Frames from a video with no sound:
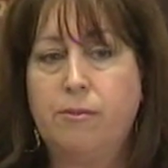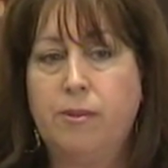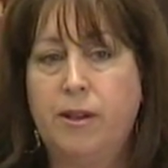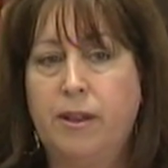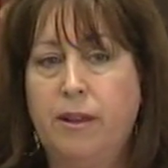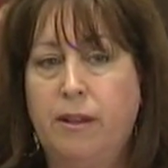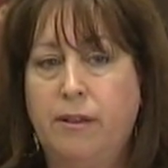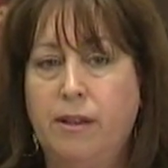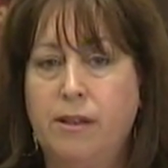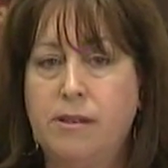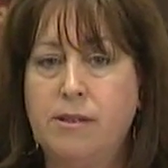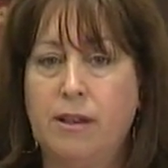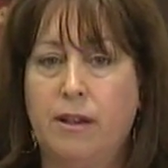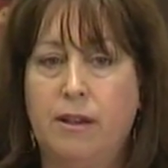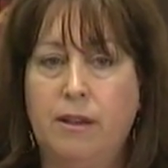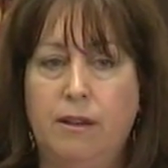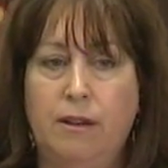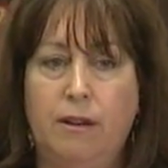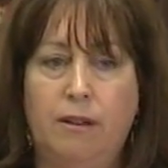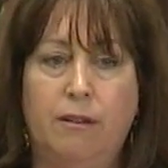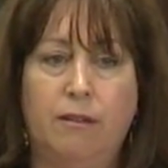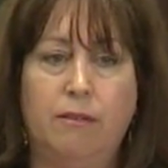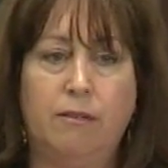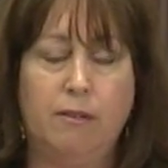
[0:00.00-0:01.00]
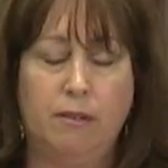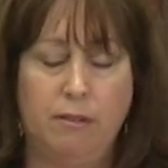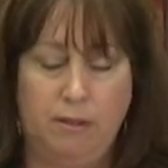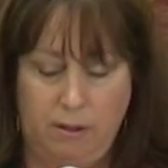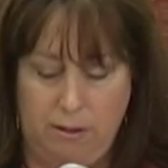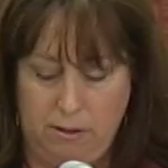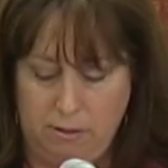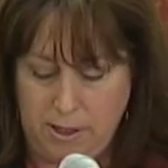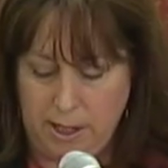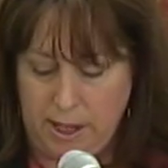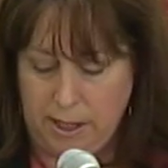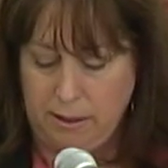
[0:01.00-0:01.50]
well, then they say,
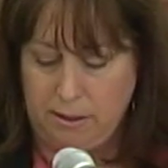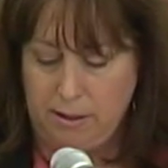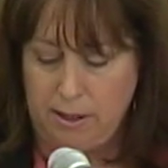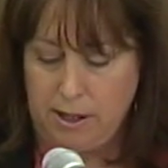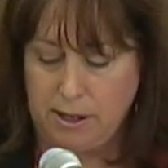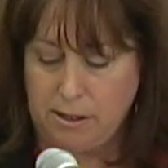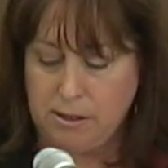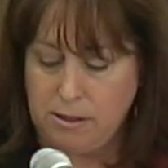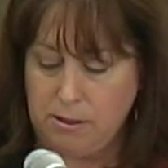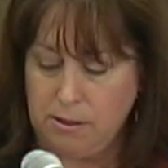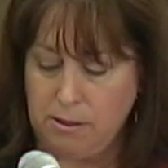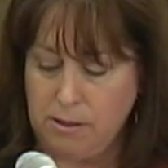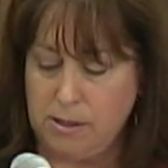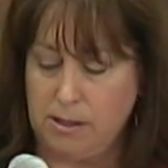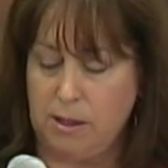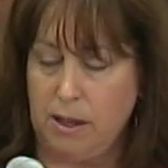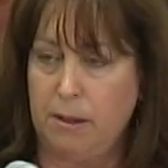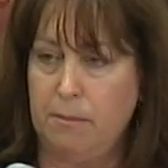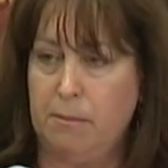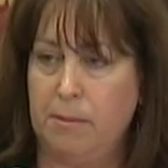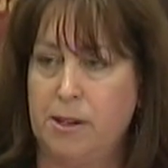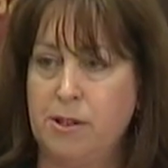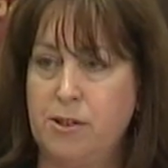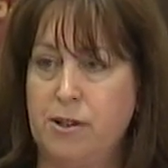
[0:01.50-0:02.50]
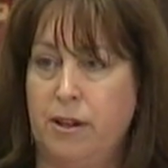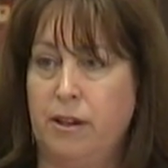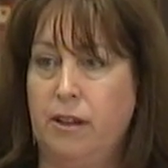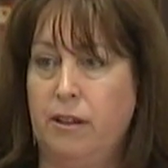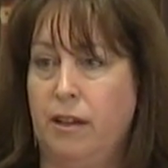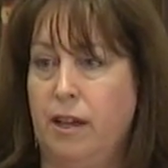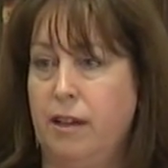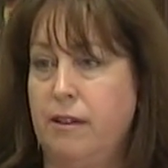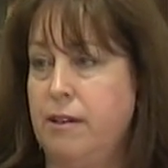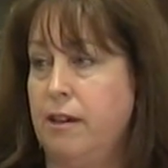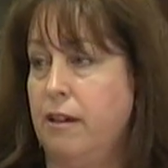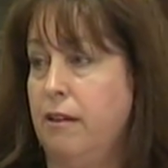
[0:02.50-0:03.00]
you take the next suicide mission, and
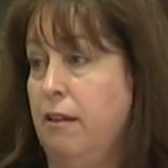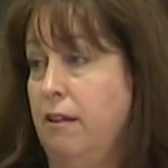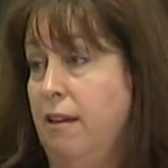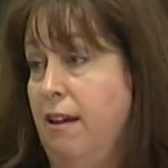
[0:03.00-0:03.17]
that